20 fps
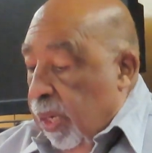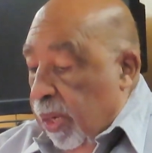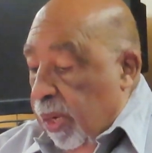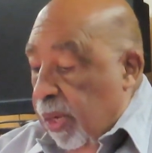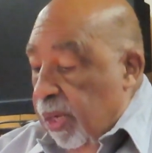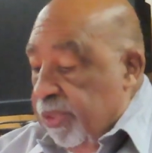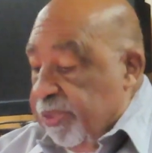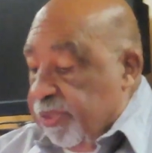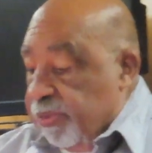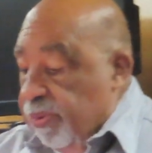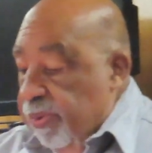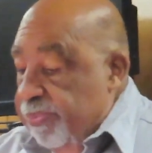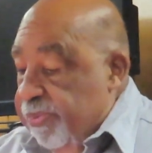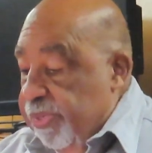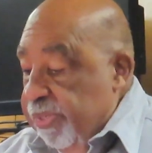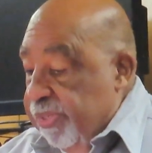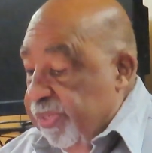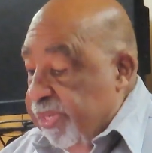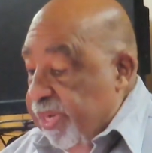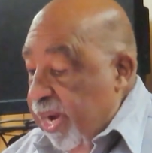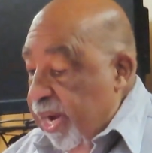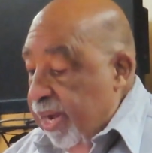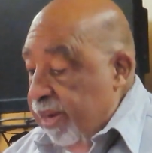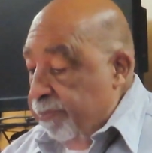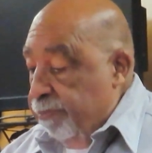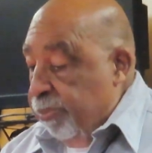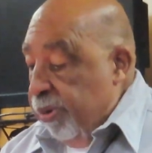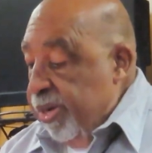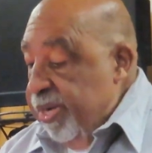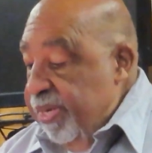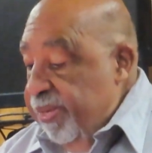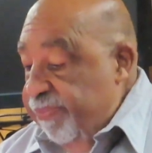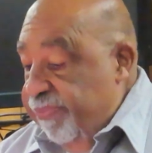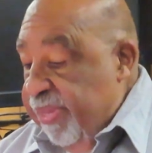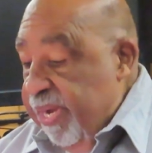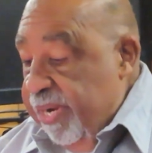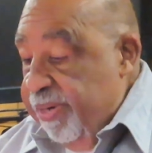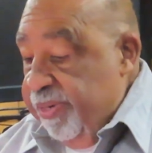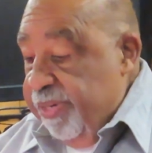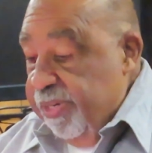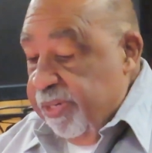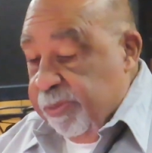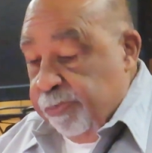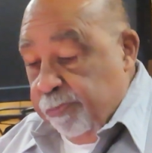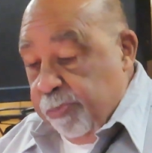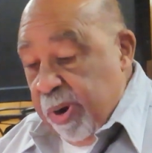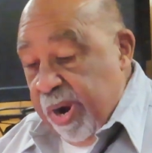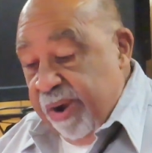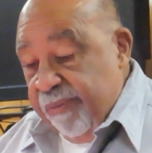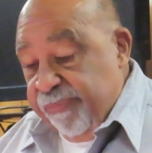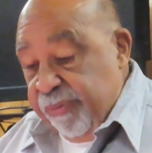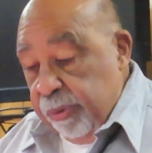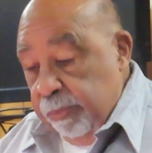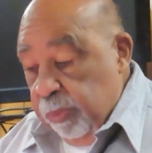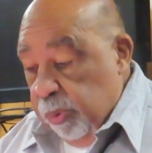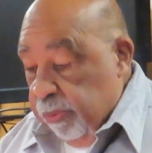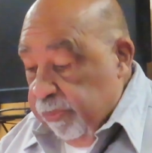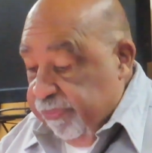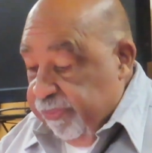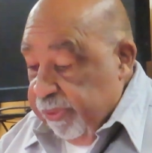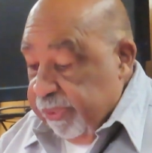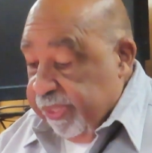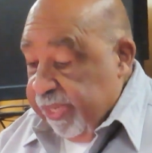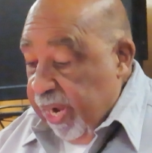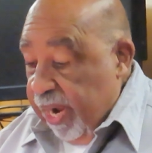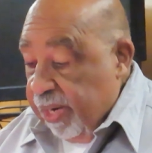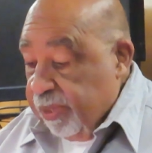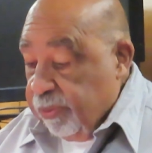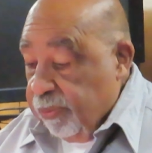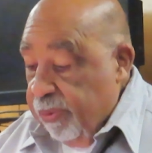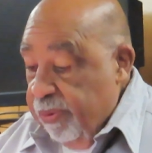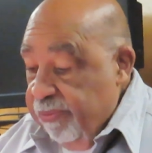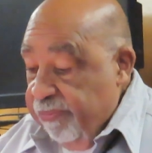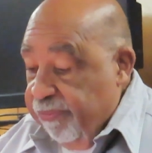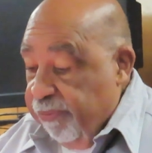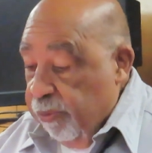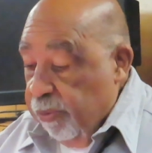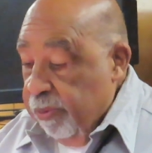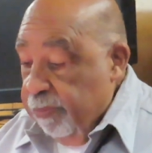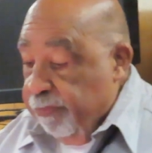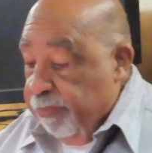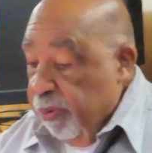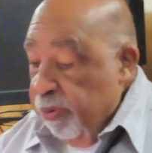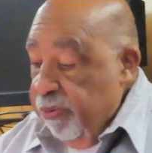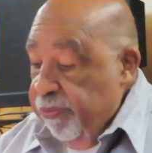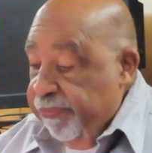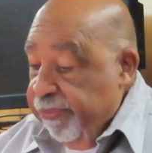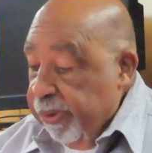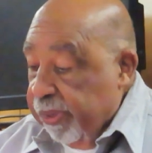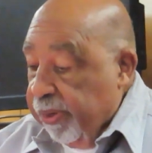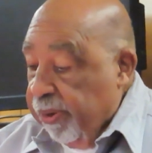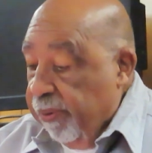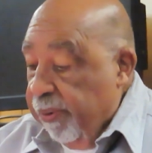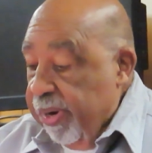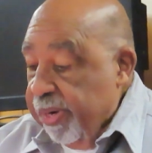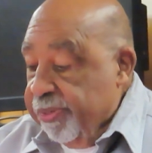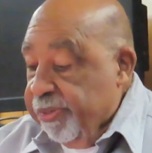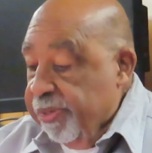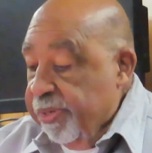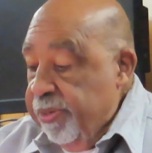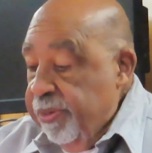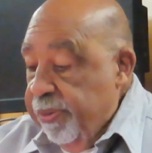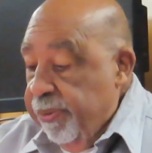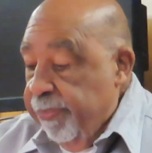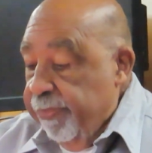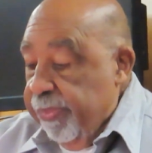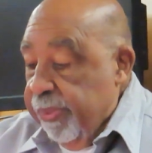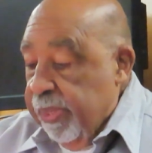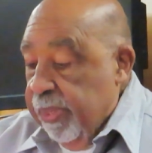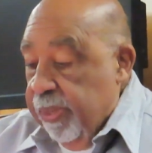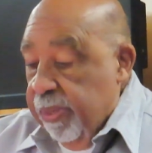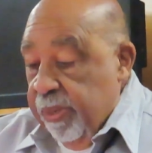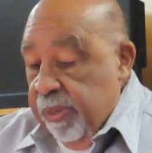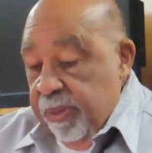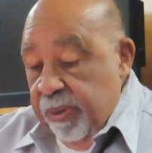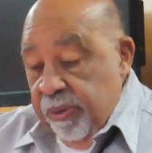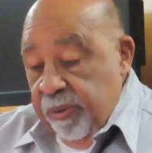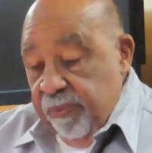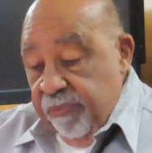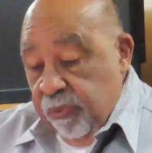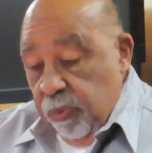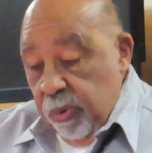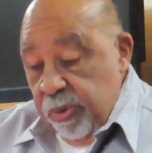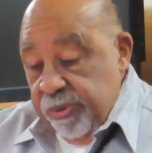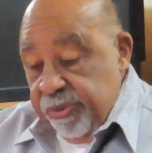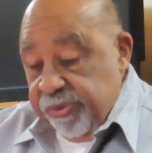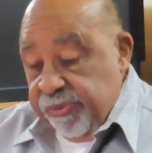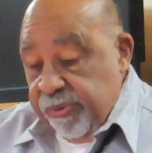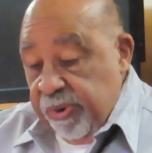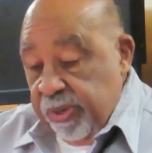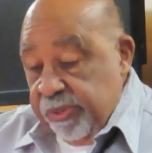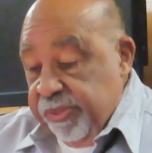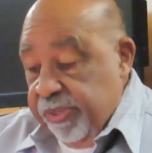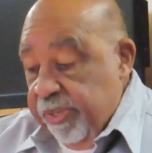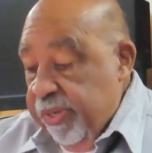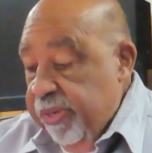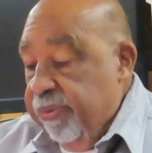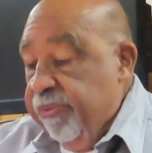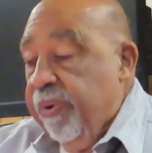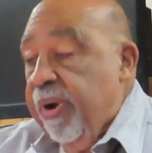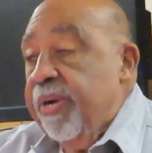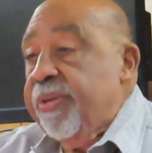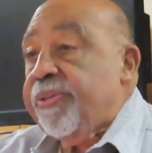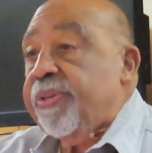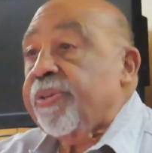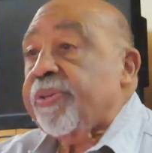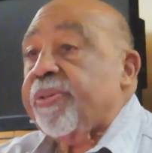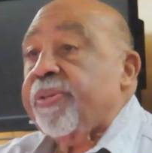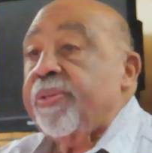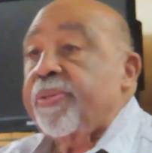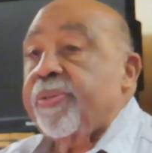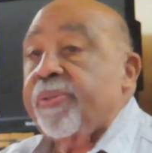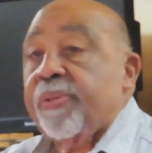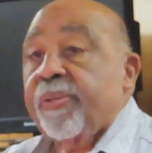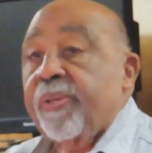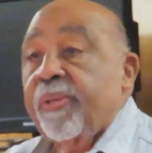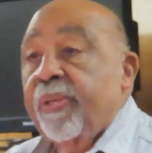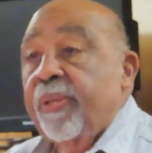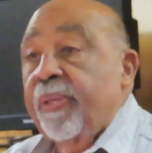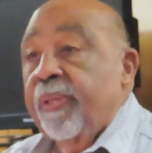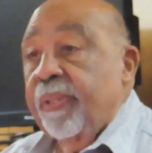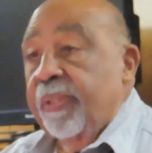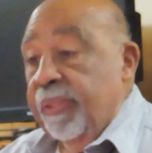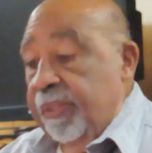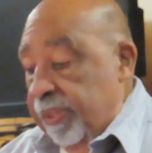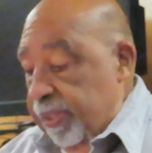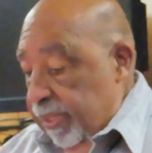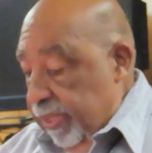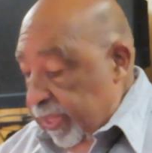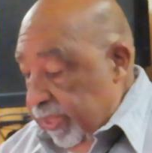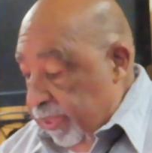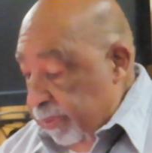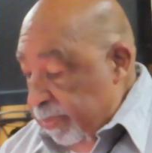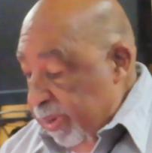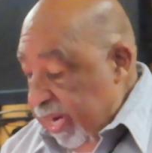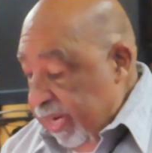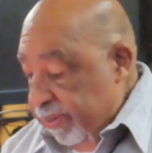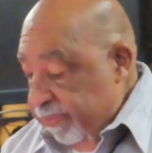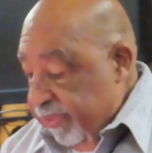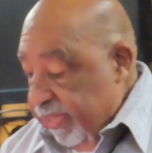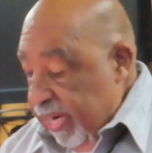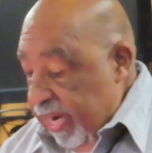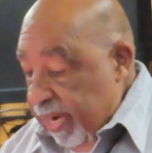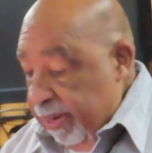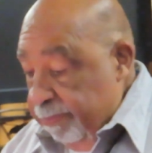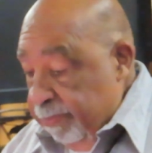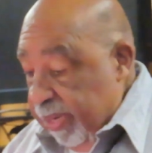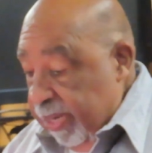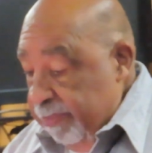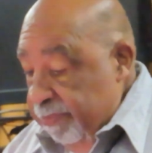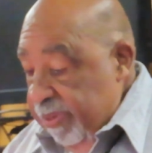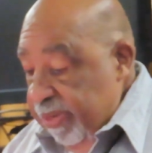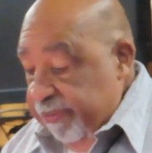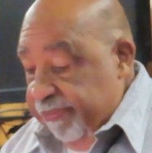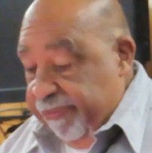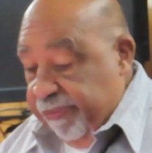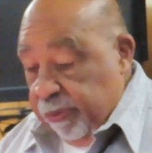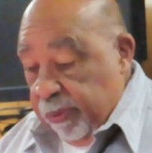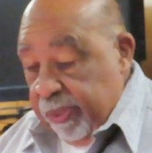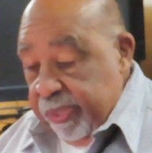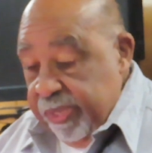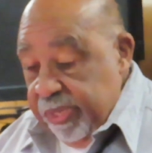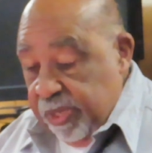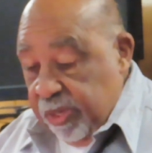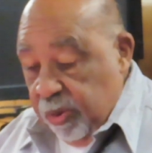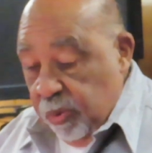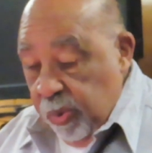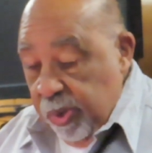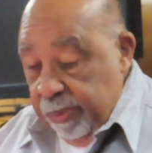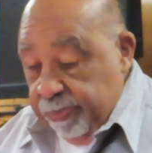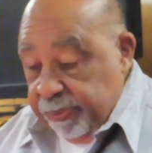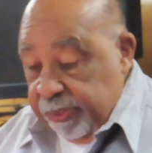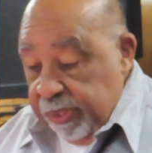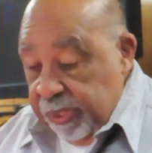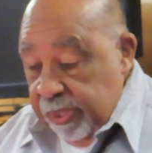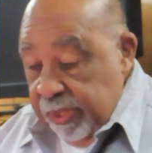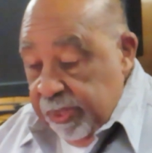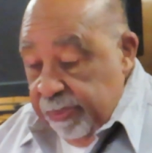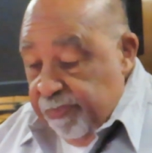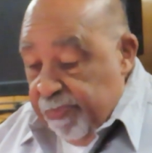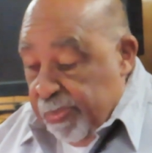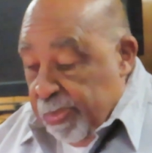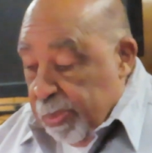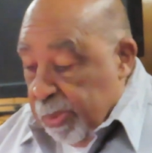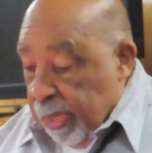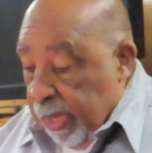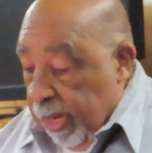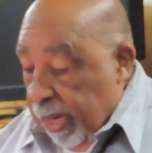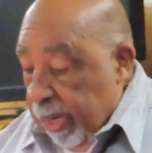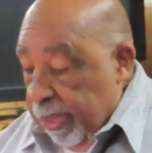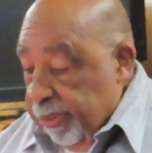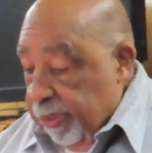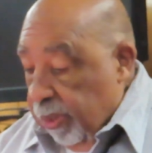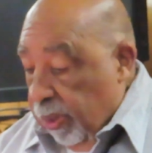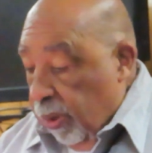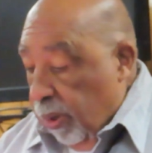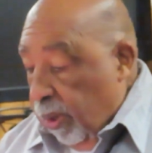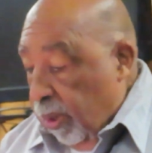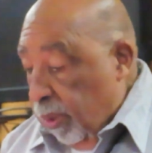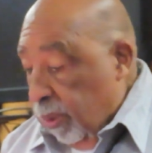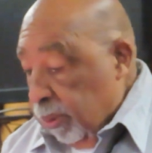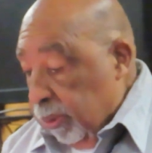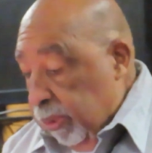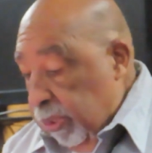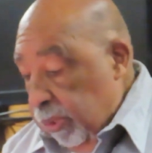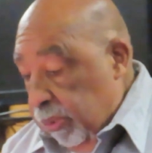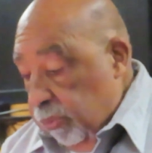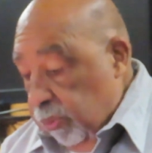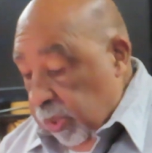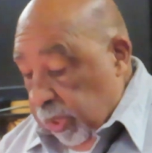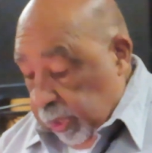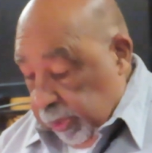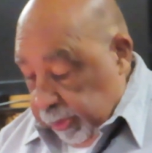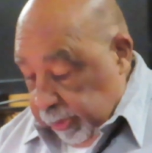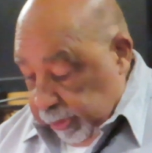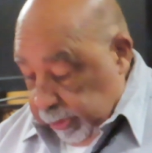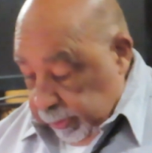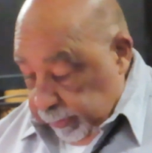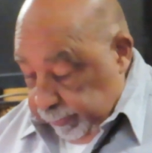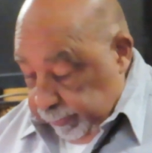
All scriptures God breathed and is profitable for doctrine, for reproof, for correction, for instruction in righteousness, the man of God might be fully equipped unto all good works.